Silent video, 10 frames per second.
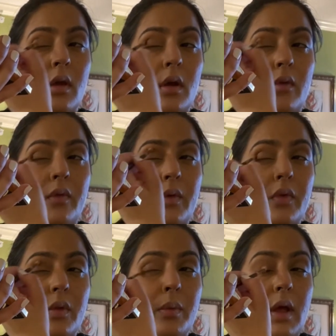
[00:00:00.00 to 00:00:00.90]
First
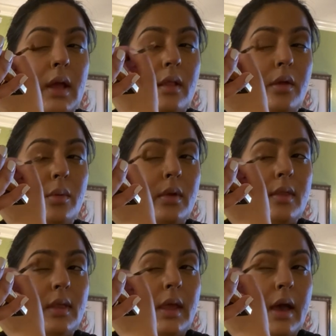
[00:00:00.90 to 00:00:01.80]
apply a little bit,
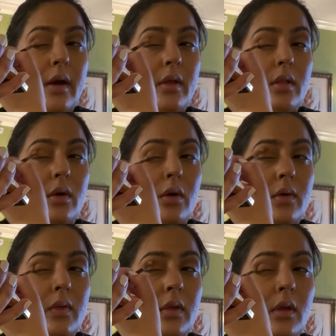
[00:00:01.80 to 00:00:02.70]
see how it looks.
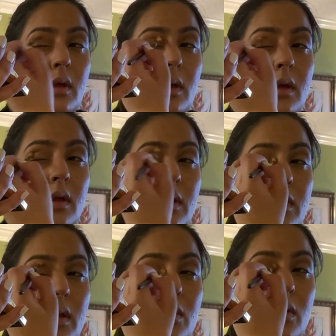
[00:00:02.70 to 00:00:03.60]
You
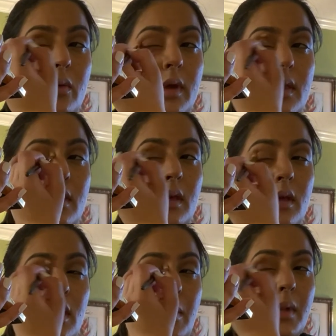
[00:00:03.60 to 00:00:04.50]
can always
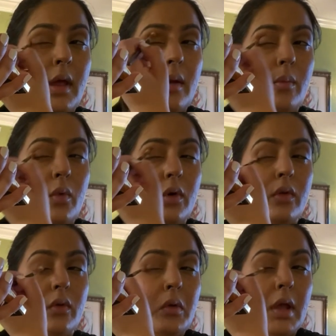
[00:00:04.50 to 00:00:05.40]
apply more
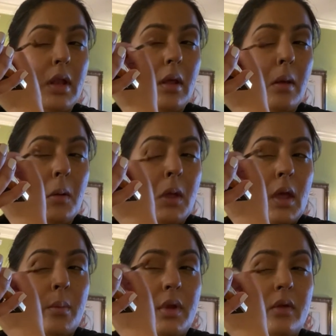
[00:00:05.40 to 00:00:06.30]
to it,
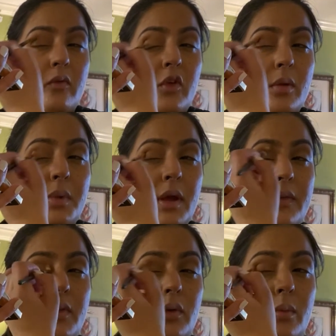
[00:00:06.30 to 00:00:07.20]
but if you apply
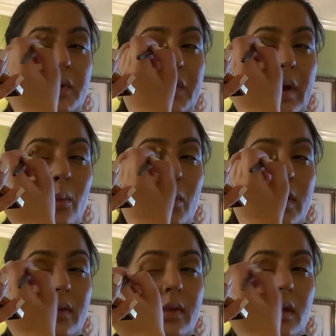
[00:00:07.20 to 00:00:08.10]
too much at
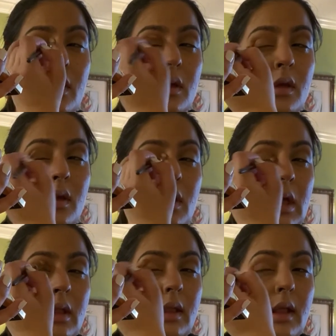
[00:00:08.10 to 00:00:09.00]
once,
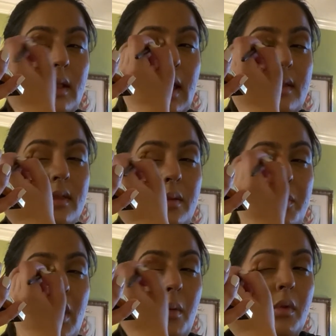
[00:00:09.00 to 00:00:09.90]
then that's the
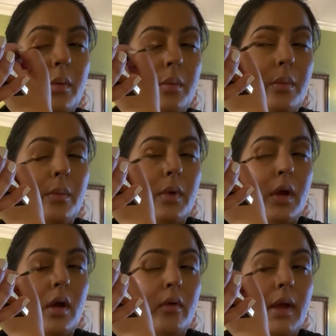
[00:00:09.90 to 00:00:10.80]
problem.
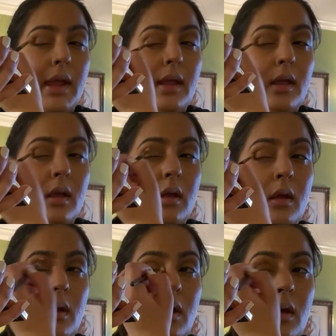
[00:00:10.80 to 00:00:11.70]
All right,
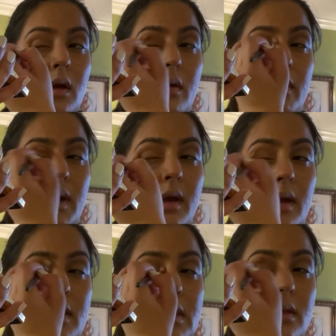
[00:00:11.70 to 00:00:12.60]
guys,
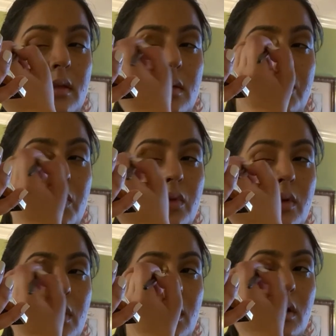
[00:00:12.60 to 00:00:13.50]
I'm just
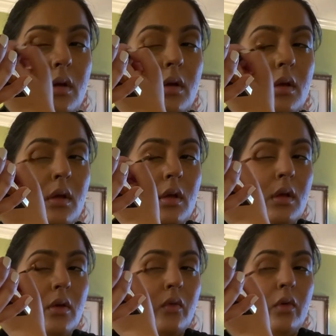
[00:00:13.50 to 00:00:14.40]
gonna
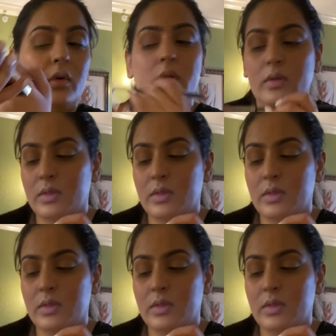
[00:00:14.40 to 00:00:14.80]
focus.